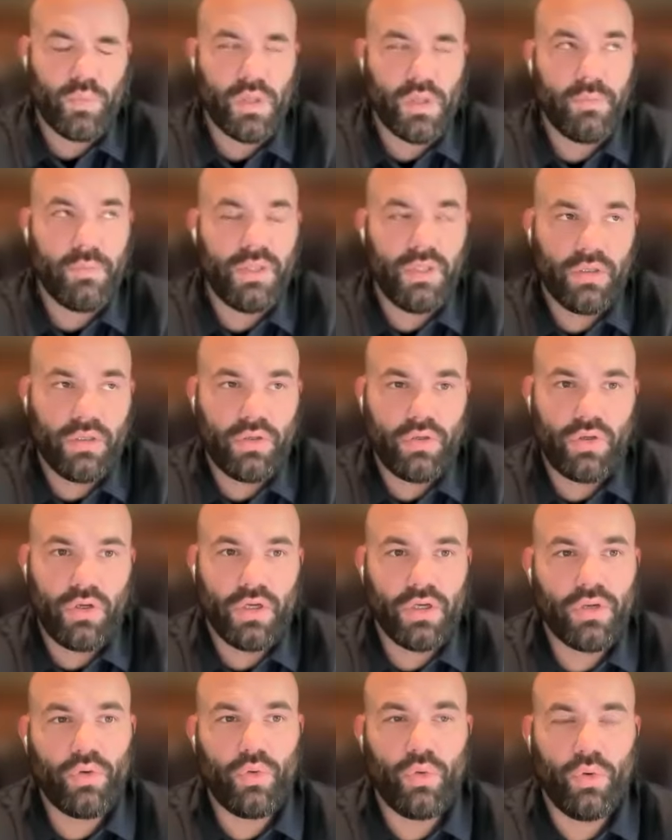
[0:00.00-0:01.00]
mean, our
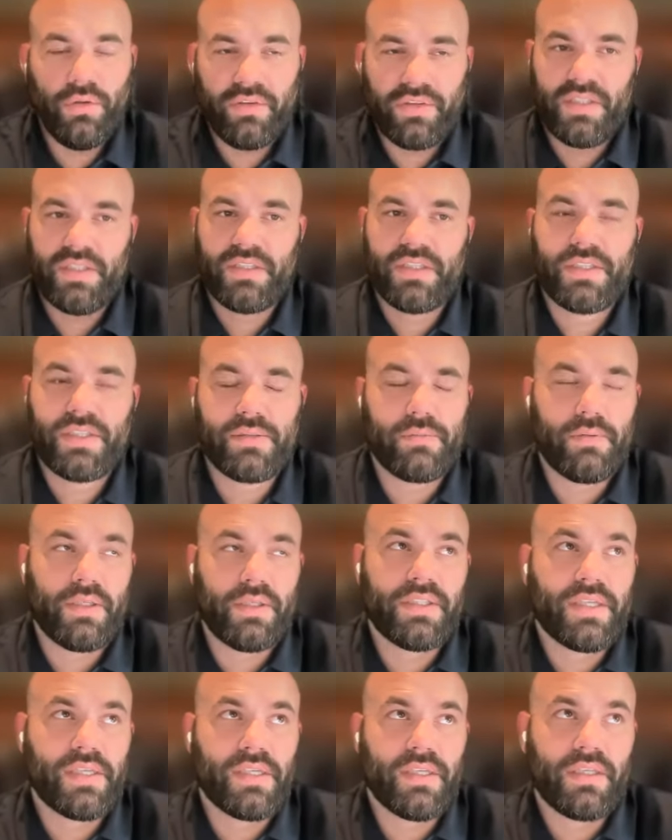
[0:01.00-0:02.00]
core thesis
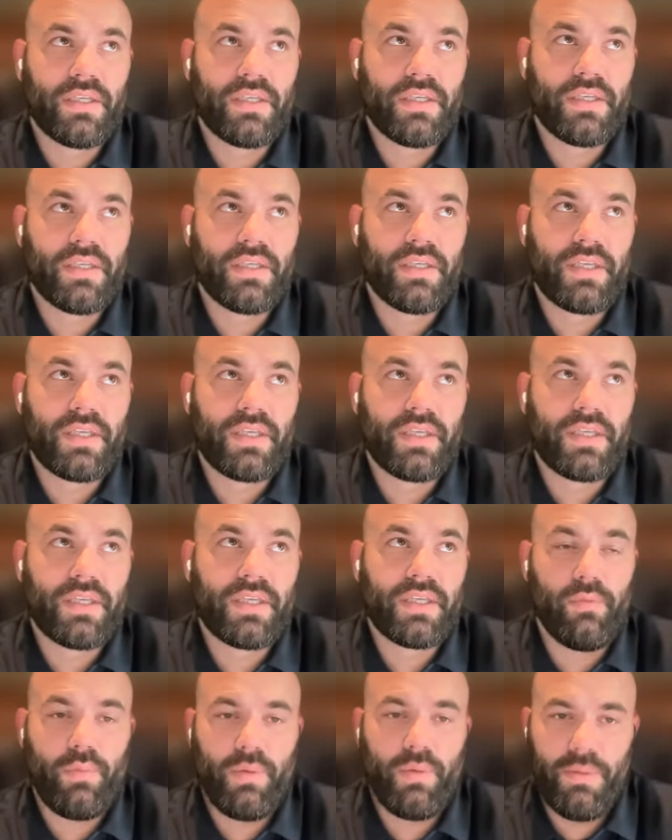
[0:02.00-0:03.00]
was, can we
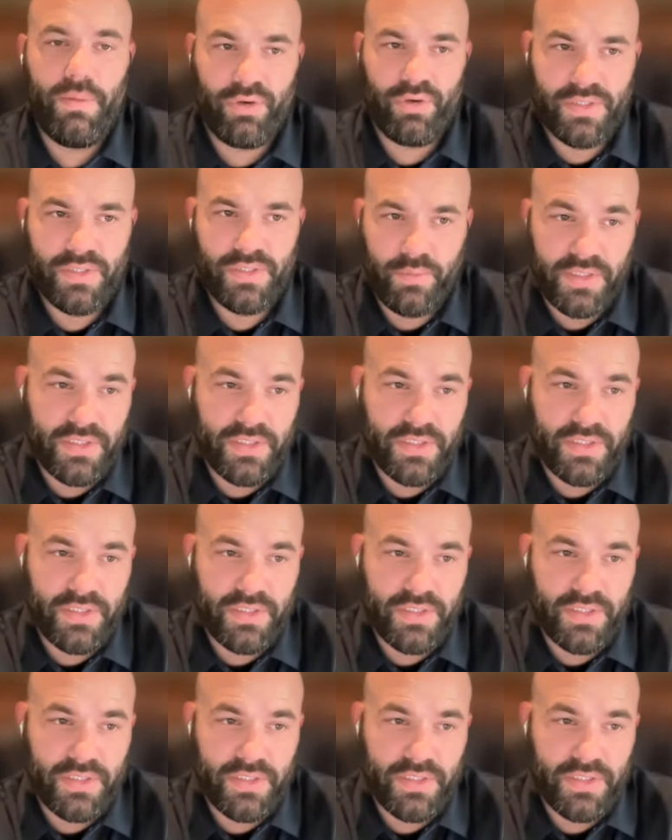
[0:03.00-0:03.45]
price what we said?